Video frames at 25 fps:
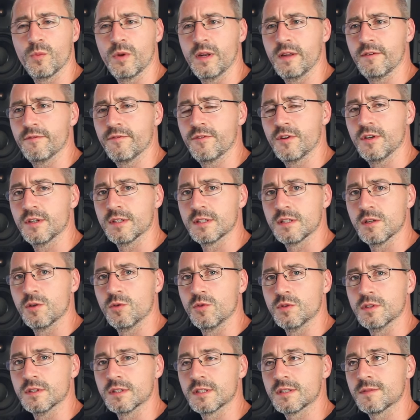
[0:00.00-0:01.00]
when it first
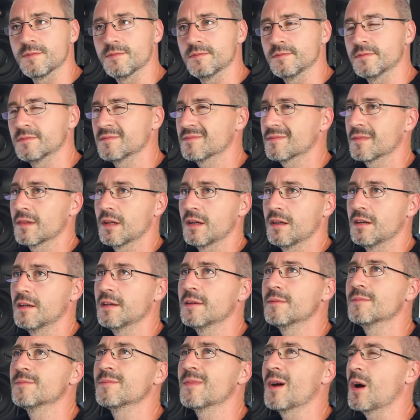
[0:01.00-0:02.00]
launched,
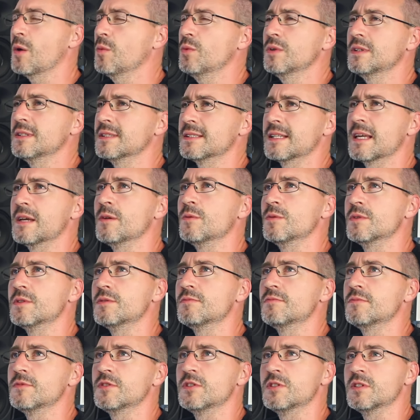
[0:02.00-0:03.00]
I wouldn't say it was
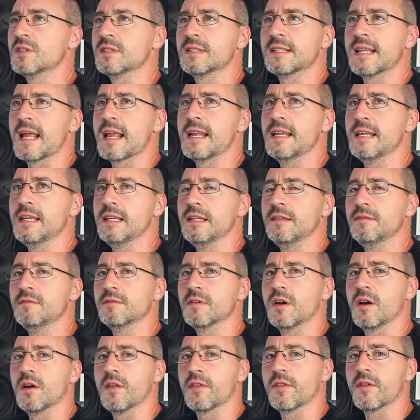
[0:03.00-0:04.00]
just any
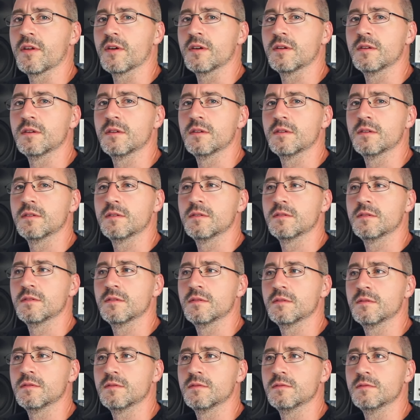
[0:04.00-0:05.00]
other
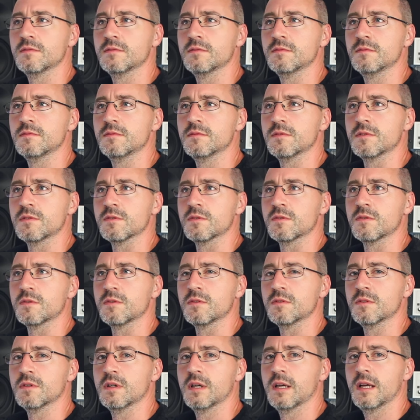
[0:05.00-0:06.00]

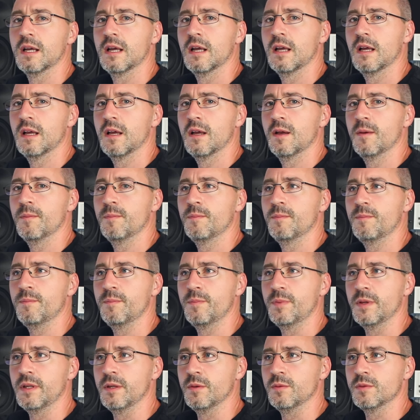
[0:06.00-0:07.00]
door,
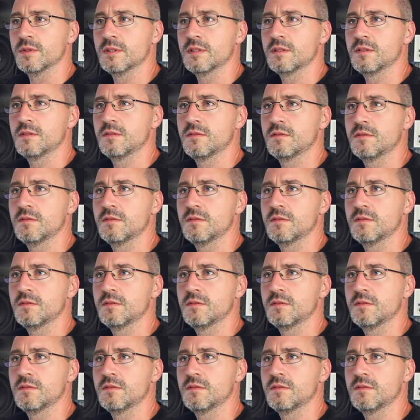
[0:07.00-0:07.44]
but it was...